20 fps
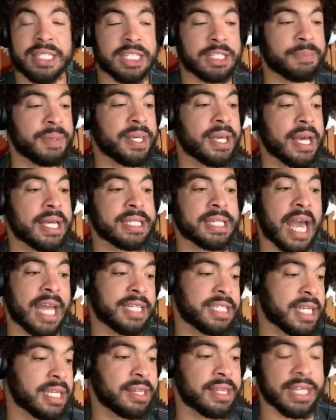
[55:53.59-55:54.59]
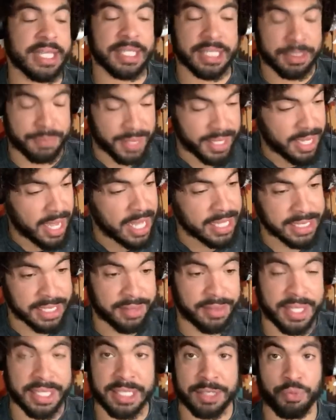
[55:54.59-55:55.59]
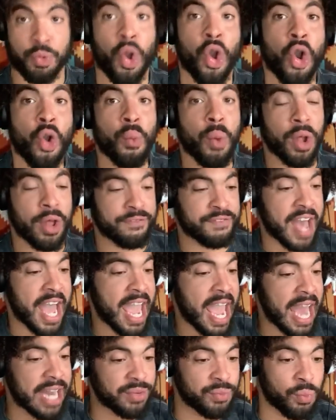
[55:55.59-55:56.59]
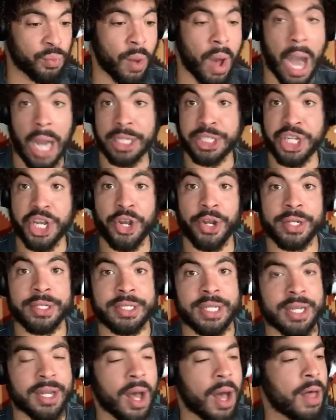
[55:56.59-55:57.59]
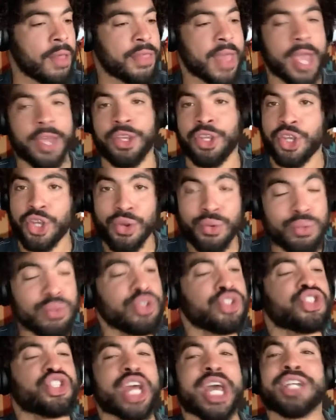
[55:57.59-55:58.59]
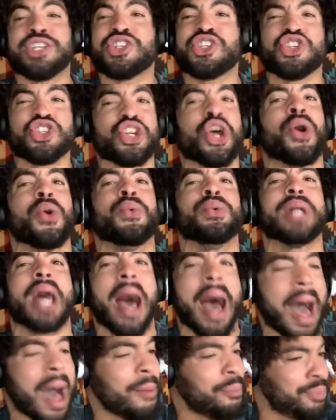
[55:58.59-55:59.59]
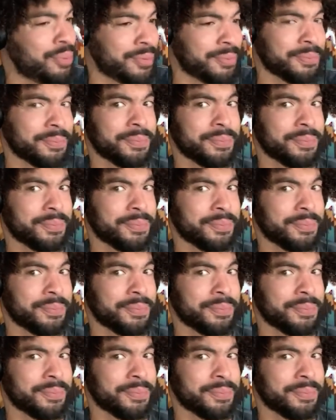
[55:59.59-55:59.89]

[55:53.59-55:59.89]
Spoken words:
This is because I did this, because of this. Well, if I hadn't walked here and did all that, you just showed up.